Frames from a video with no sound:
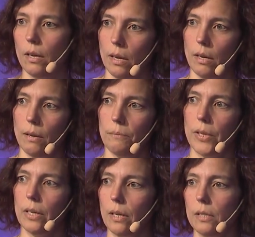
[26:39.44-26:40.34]

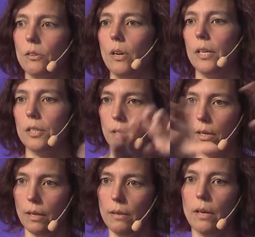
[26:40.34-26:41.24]
in isolation,
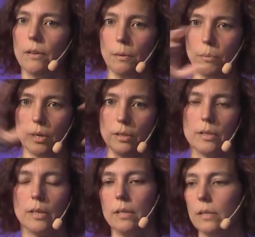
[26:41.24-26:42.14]
and the other parts
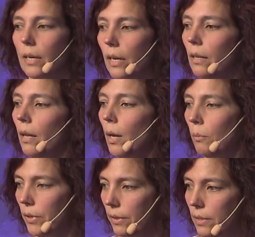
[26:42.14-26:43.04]
can scale,
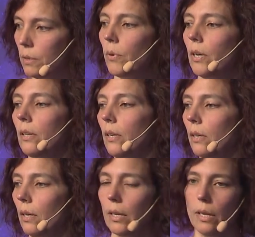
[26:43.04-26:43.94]
but this part
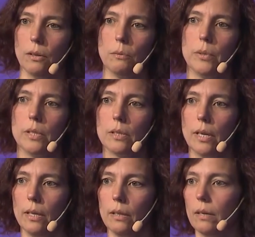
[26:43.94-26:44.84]
here cannot be
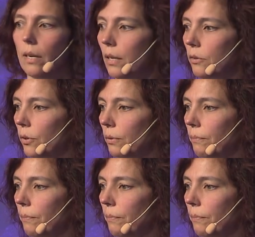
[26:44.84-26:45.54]
scaled at all.